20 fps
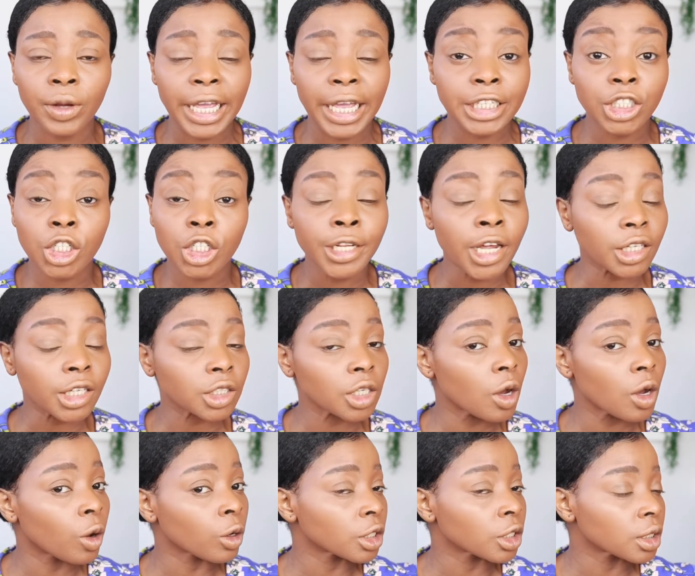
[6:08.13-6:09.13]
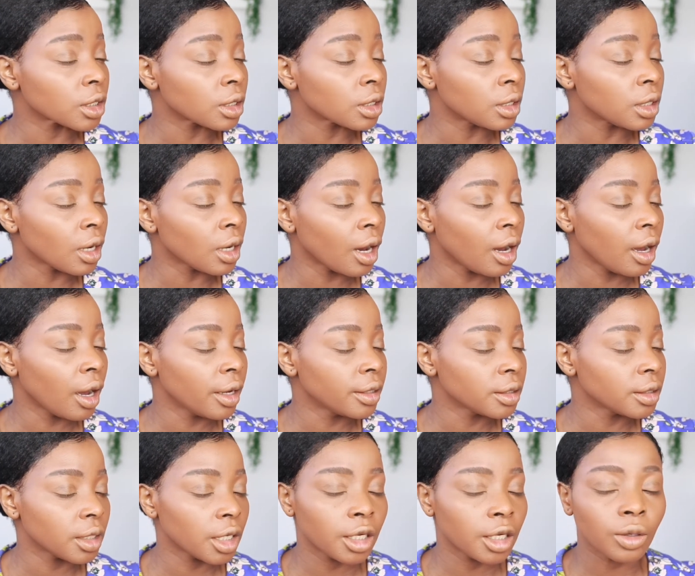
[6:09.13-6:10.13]
It's not
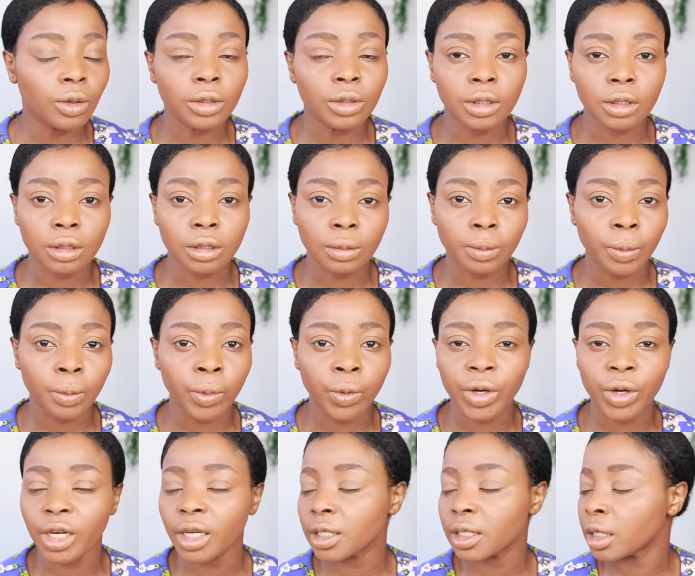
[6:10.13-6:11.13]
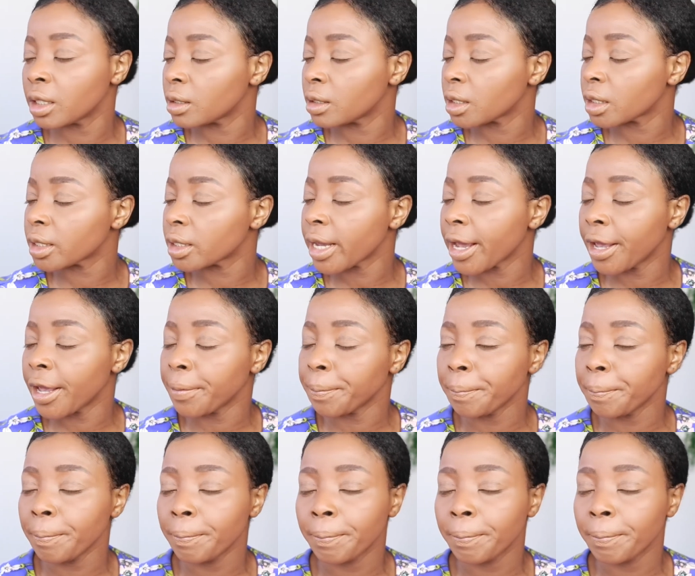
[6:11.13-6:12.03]
oxidized. It looks pretty the same.